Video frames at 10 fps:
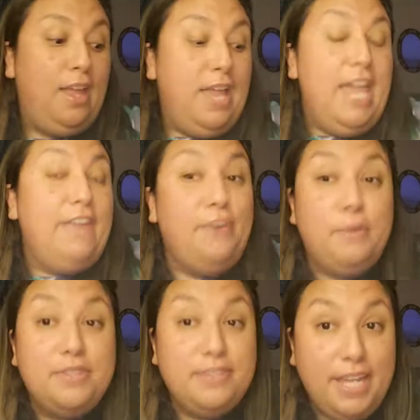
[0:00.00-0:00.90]
If it
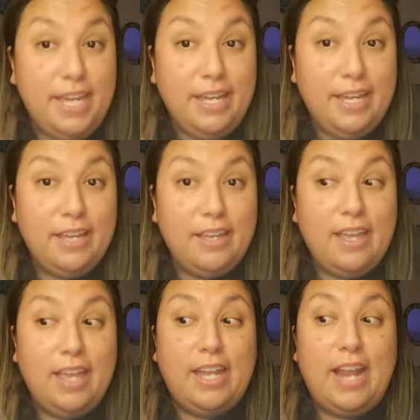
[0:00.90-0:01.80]
was Nick
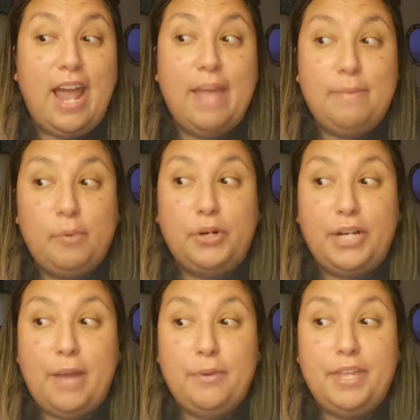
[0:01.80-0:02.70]
and I had been working
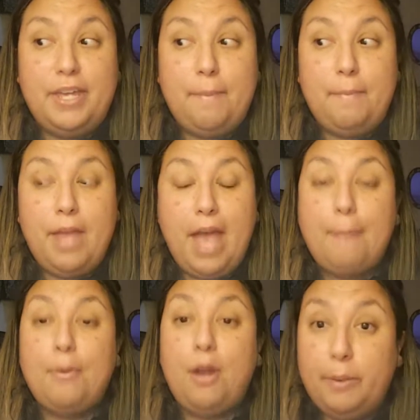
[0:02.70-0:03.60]
out with him,
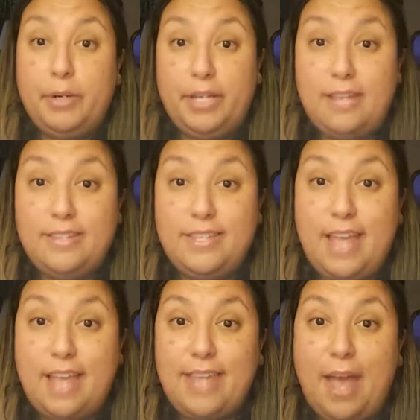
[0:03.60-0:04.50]
I probably would have cussed his
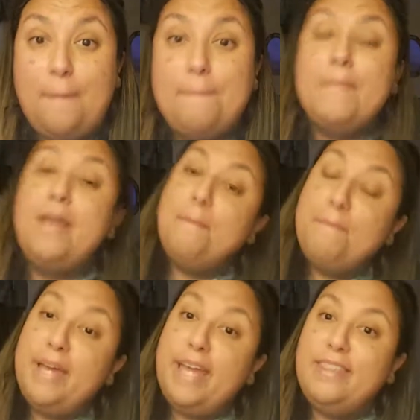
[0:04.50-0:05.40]
ass out.
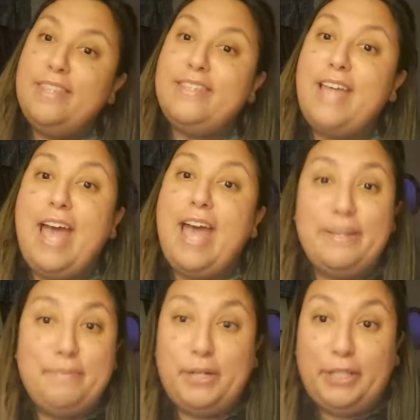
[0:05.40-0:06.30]
But this guy I
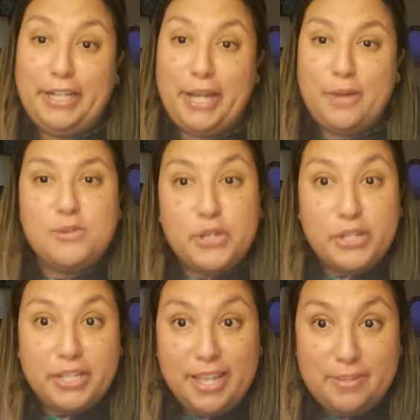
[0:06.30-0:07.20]
didn't barely know, so I
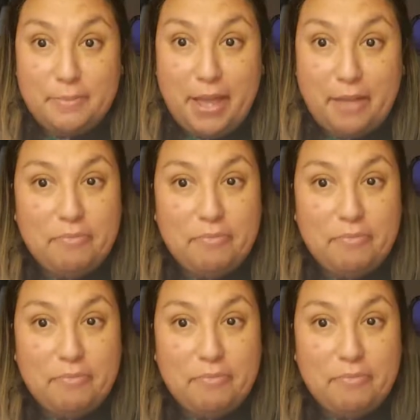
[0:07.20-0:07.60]
couldn't cuss him out.